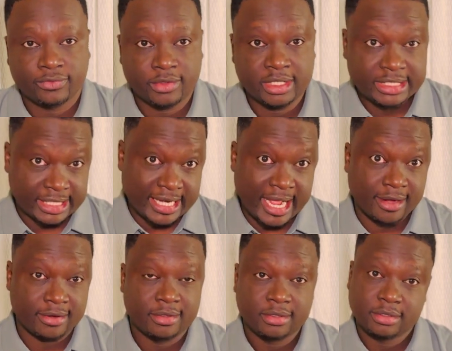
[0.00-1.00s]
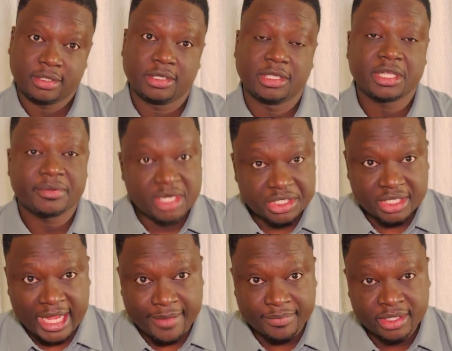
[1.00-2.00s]
until now, to the discrimination
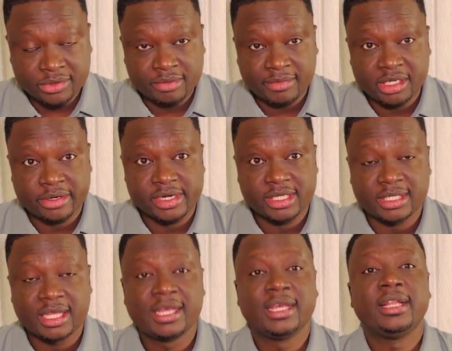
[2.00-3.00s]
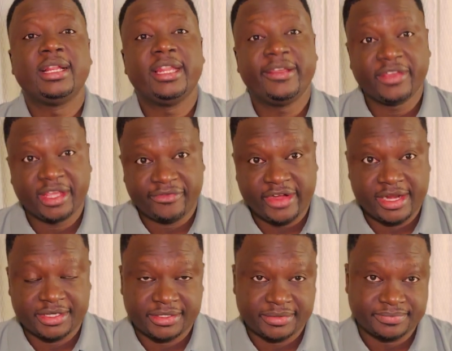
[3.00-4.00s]
happening to minorities living in
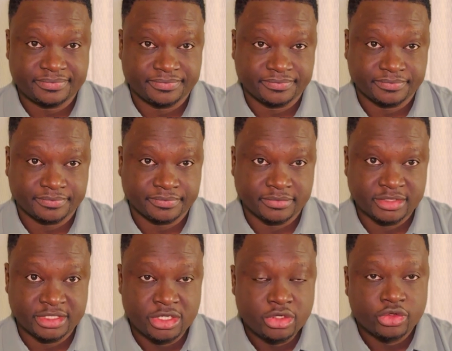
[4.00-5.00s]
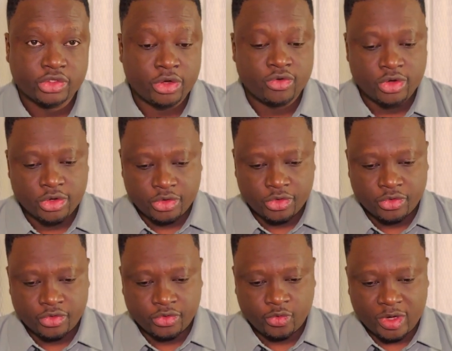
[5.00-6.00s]
France. So
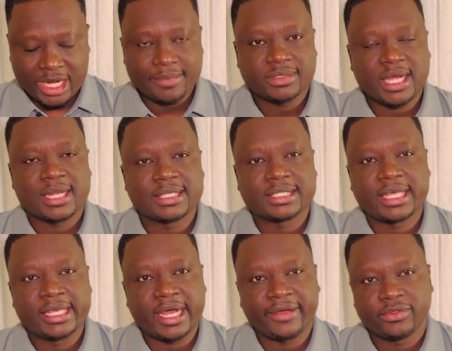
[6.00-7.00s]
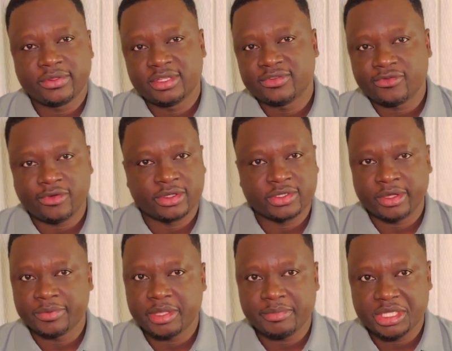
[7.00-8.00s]
what I'm trying to say after this first
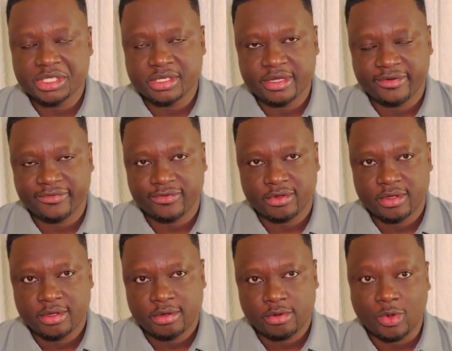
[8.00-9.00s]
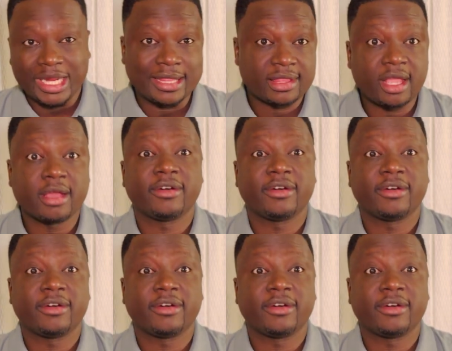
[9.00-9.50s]
observation of what I think